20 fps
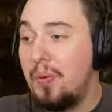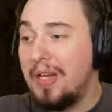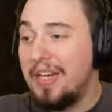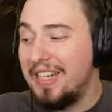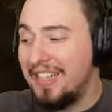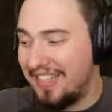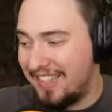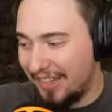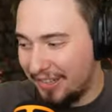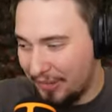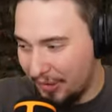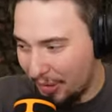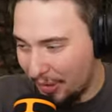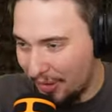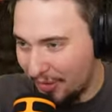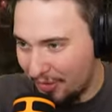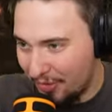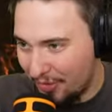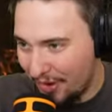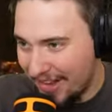beasts are
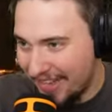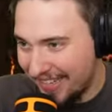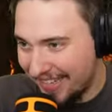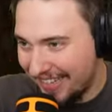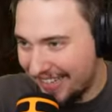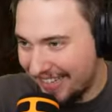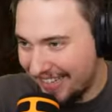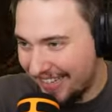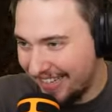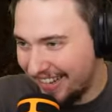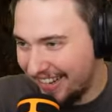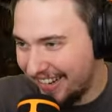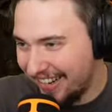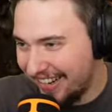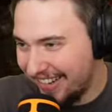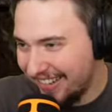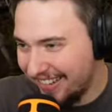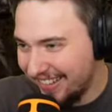already here.